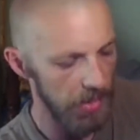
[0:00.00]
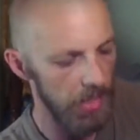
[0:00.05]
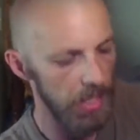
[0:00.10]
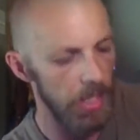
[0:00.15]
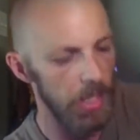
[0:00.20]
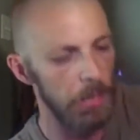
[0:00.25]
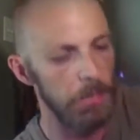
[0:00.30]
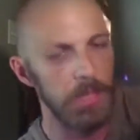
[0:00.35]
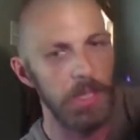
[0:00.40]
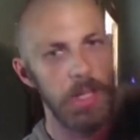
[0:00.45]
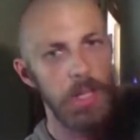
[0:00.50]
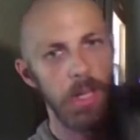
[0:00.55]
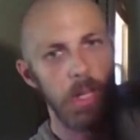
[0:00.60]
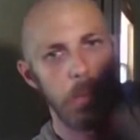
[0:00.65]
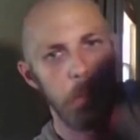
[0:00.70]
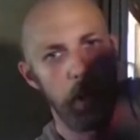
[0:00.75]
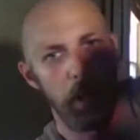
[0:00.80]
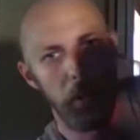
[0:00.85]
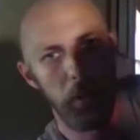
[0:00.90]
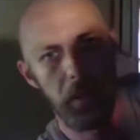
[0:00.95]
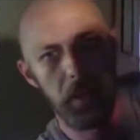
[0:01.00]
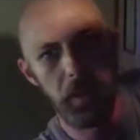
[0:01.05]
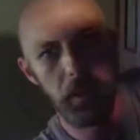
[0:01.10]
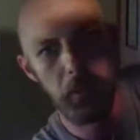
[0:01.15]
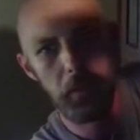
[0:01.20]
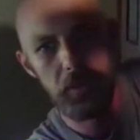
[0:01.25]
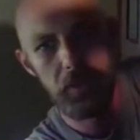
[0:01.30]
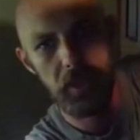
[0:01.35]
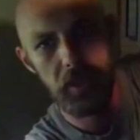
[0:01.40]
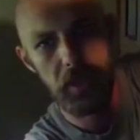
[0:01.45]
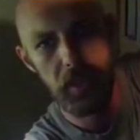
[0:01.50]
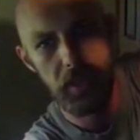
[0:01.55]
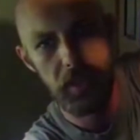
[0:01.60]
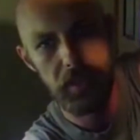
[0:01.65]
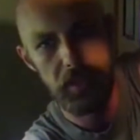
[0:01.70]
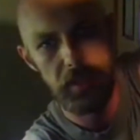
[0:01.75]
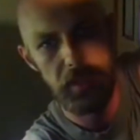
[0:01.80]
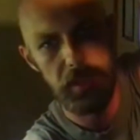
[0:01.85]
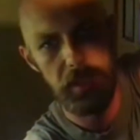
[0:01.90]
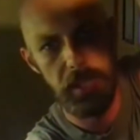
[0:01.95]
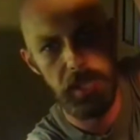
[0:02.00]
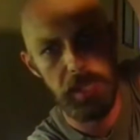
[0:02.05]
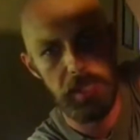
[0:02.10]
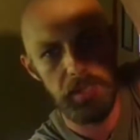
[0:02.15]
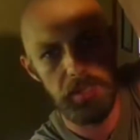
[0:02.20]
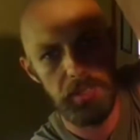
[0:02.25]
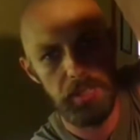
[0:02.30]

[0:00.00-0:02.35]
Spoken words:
the names, but I want you to kind of see that.